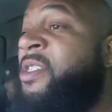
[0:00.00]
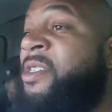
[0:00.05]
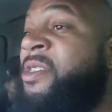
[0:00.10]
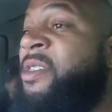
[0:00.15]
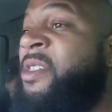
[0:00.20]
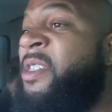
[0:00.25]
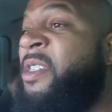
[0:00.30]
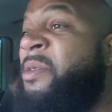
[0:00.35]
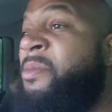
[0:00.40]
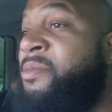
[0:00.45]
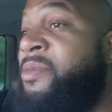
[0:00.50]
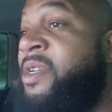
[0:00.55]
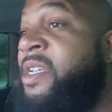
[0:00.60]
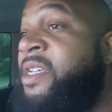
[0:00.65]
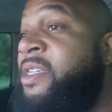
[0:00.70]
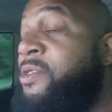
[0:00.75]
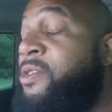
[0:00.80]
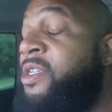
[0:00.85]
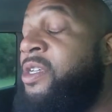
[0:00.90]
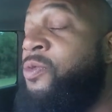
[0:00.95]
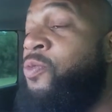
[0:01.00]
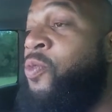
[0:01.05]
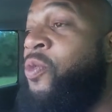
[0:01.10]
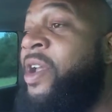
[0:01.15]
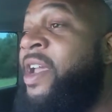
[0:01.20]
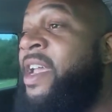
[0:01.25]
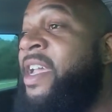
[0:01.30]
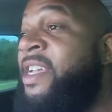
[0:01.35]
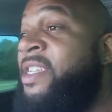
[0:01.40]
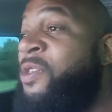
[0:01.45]
is these
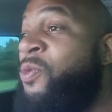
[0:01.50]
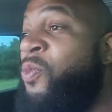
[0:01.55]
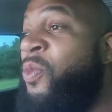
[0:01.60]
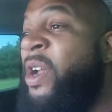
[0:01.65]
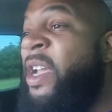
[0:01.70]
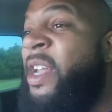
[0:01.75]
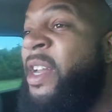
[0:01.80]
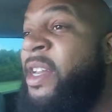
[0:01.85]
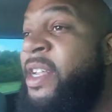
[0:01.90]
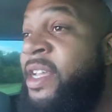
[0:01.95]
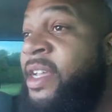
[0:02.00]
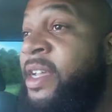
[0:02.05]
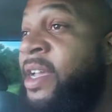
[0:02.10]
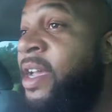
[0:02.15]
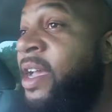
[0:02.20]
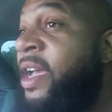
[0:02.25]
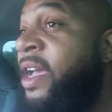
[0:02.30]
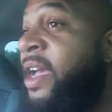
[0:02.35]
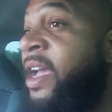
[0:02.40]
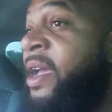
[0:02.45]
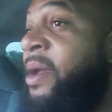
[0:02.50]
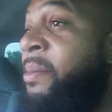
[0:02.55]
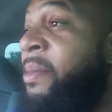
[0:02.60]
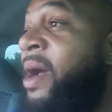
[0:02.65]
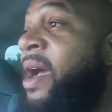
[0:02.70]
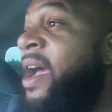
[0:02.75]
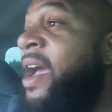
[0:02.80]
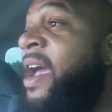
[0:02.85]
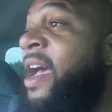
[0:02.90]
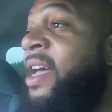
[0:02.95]
it's windy and
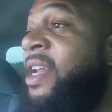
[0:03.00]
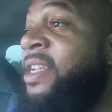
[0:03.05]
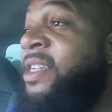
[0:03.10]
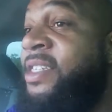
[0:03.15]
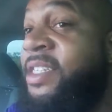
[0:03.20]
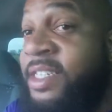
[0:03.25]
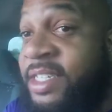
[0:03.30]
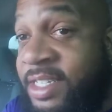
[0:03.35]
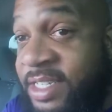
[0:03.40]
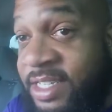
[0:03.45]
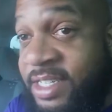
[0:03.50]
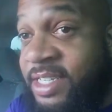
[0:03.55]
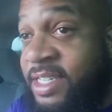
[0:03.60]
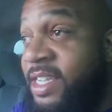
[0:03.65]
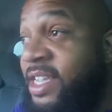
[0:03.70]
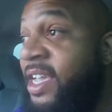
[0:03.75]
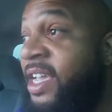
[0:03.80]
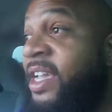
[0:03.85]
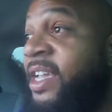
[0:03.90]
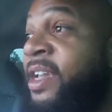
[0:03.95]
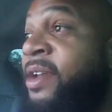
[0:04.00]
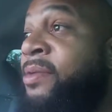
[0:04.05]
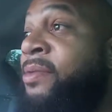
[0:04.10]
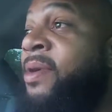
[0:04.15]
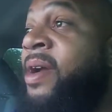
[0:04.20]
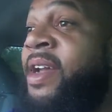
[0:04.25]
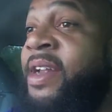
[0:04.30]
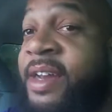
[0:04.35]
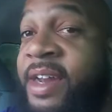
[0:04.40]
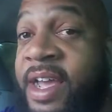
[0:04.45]
my allergies is kicking
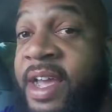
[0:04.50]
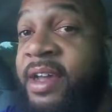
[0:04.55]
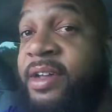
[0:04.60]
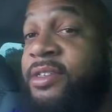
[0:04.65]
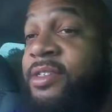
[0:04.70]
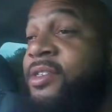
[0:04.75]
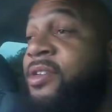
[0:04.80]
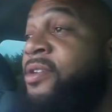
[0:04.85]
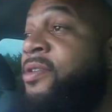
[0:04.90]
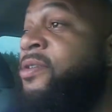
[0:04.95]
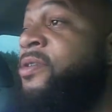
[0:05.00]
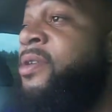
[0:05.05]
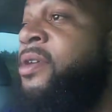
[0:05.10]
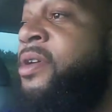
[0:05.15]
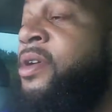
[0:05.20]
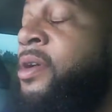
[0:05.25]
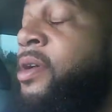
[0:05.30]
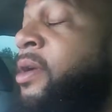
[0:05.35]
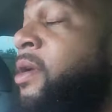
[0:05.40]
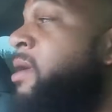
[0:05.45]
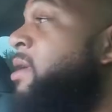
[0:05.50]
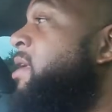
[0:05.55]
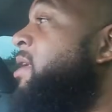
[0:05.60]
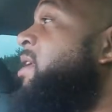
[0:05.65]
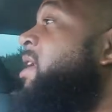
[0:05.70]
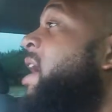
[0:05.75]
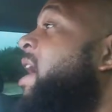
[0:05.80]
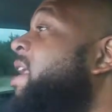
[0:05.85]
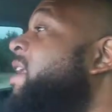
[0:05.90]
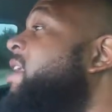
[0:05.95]
right now. So
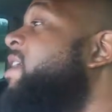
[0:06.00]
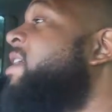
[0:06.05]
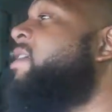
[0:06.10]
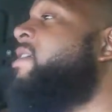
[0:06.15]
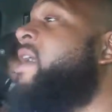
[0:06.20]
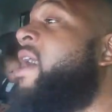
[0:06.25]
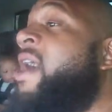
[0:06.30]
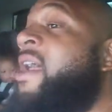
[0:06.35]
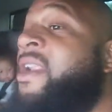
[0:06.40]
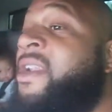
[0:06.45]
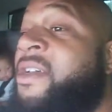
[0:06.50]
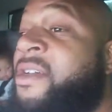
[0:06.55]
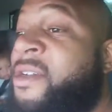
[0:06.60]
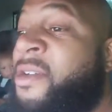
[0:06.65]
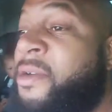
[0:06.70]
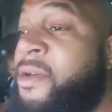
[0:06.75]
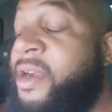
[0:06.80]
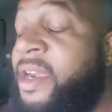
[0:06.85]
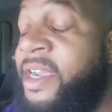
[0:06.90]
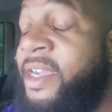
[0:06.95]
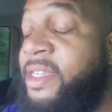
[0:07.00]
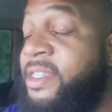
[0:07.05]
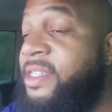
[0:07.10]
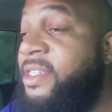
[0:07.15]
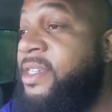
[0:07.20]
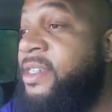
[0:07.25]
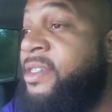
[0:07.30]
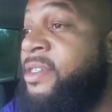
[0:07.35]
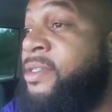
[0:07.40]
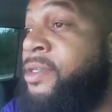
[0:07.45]
I look I look
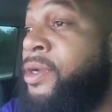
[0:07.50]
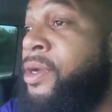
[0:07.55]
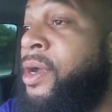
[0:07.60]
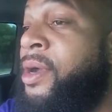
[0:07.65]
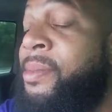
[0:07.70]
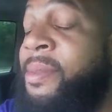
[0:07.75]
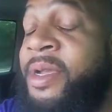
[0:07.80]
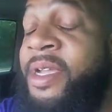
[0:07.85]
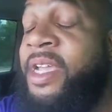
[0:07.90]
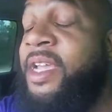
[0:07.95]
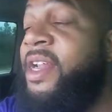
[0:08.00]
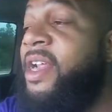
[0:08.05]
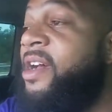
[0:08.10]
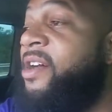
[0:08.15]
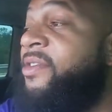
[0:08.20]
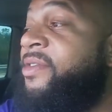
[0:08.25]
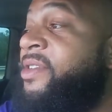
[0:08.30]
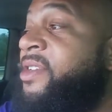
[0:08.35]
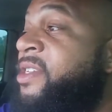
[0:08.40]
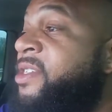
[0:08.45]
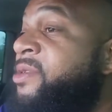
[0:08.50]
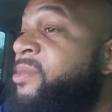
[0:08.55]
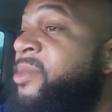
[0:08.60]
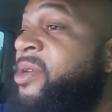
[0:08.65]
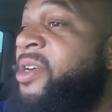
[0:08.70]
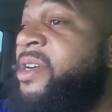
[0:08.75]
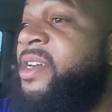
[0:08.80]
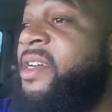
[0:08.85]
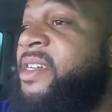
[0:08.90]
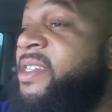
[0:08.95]
crazy. So I'm gonna get off of this
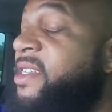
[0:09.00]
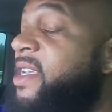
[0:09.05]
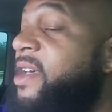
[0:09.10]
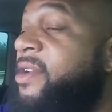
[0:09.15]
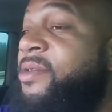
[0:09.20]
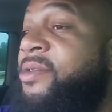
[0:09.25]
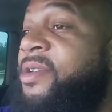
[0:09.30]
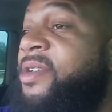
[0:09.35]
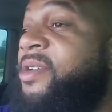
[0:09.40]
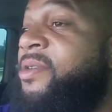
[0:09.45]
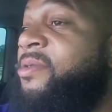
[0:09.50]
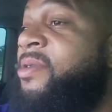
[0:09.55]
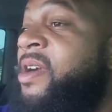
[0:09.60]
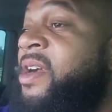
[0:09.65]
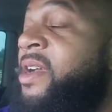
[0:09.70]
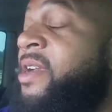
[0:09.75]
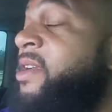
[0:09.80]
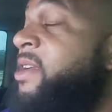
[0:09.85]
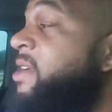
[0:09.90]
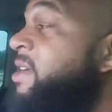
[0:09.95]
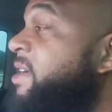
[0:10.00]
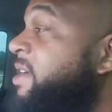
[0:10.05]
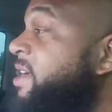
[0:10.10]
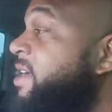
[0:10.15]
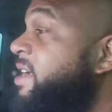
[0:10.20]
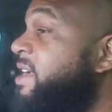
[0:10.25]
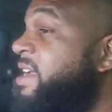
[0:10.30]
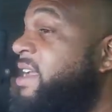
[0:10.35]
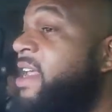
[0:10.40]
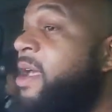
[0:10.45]
mug because I don't look right.
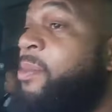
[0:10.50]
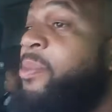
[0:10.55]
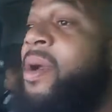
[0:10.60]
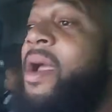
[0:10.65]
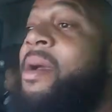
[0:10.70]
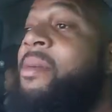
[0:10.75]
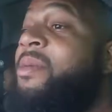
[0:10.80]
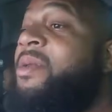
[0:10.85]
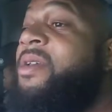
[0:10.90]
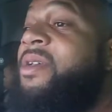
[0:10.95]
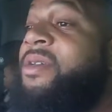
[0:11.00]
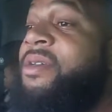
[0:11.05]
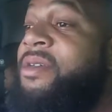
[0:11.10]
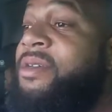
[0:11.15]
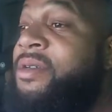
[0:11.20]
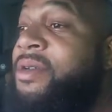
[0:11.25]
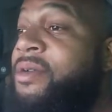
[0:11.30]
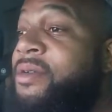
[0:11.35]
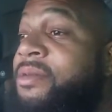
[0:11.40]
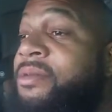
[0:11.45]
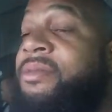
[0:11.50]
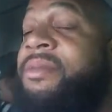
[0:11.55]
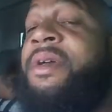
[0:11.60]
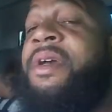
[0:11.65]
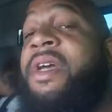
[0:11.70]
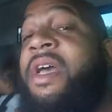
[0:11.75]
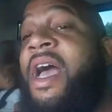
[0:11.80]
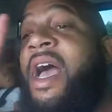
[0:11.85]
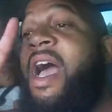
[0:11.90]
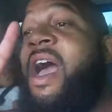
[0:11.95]
And I probably, you
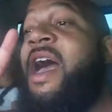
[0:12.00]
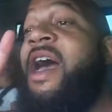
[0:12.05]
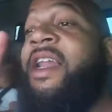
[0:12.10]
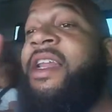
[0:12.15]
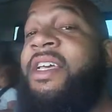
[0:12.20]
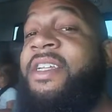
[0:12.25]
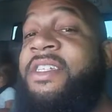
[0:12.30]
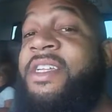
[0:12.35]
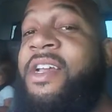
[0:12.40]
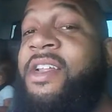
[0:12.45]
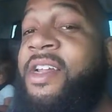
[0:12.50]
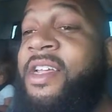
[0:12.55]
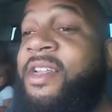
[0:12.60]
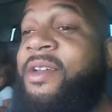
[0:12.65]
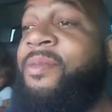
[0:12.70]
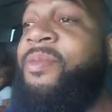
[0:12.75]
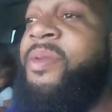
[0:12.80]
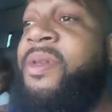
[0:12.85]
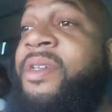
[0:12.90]
know, I'll holler at y'all